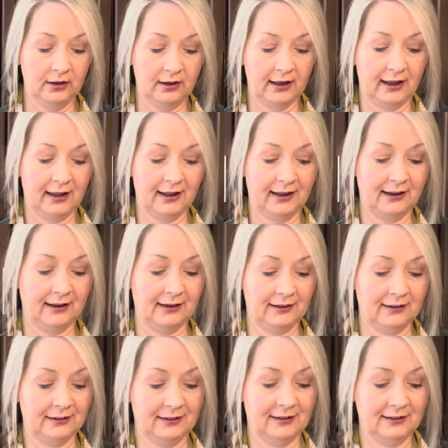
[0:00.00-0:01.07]

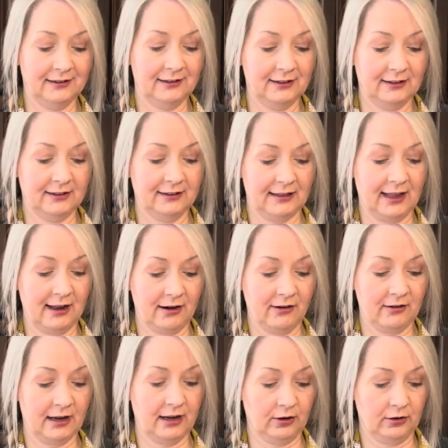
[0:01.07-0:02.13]
and they are
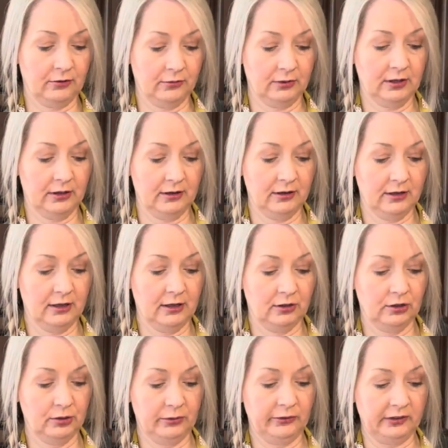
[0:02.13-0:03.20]
now
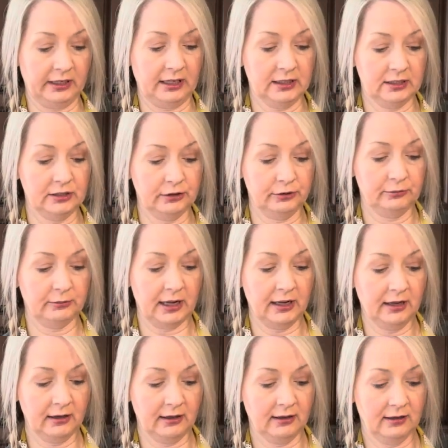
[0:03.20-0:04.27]
using it to
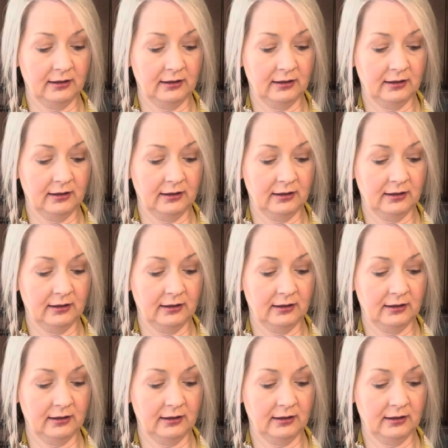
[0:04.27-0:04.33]
make